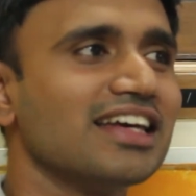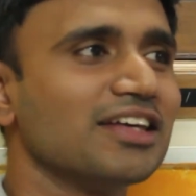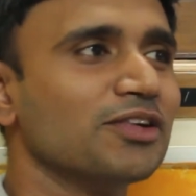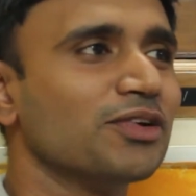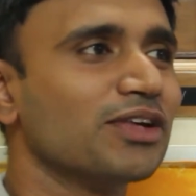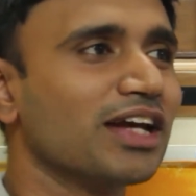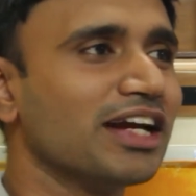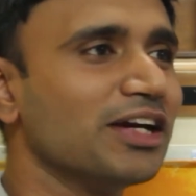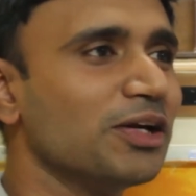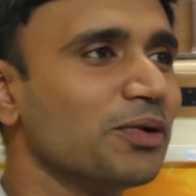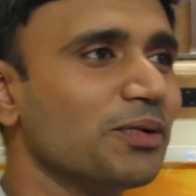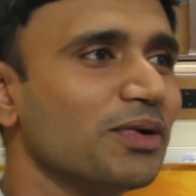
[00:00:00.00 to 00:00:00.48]

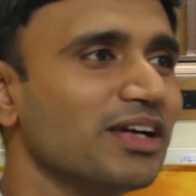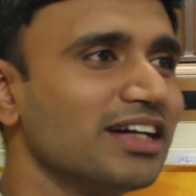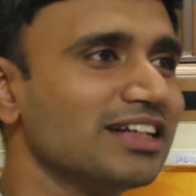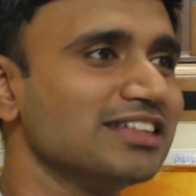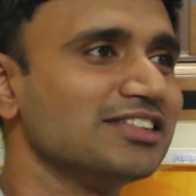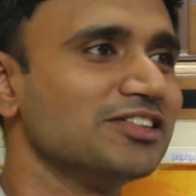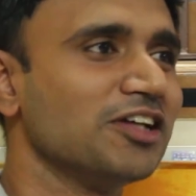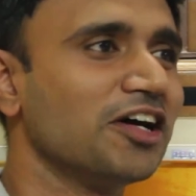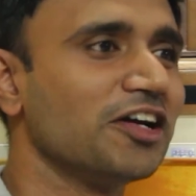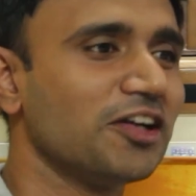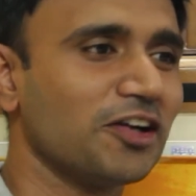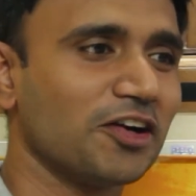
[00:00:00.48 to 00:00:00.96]
you can do it,
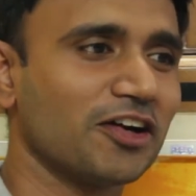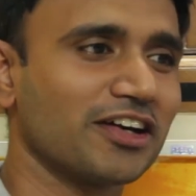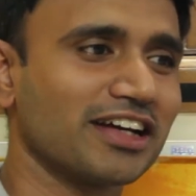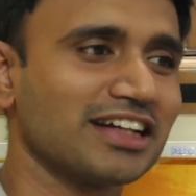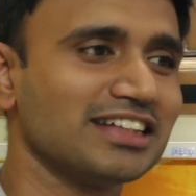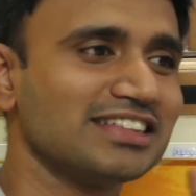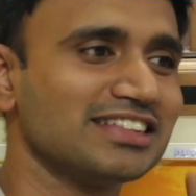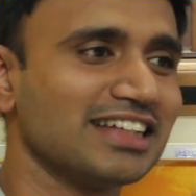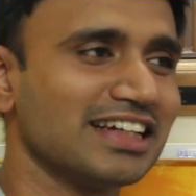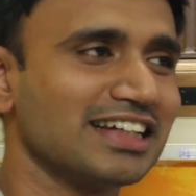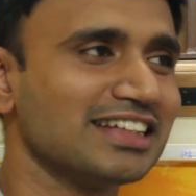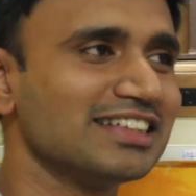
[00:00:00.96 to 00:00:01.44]
it's not
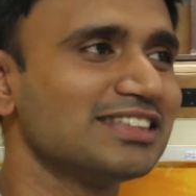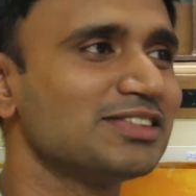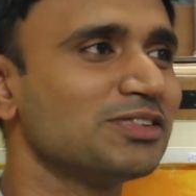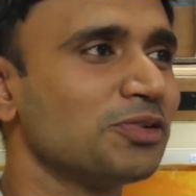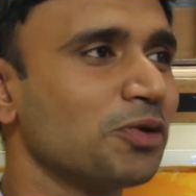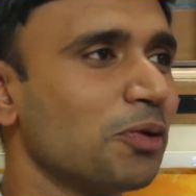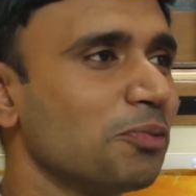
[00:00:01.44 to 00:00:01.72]
rocket science,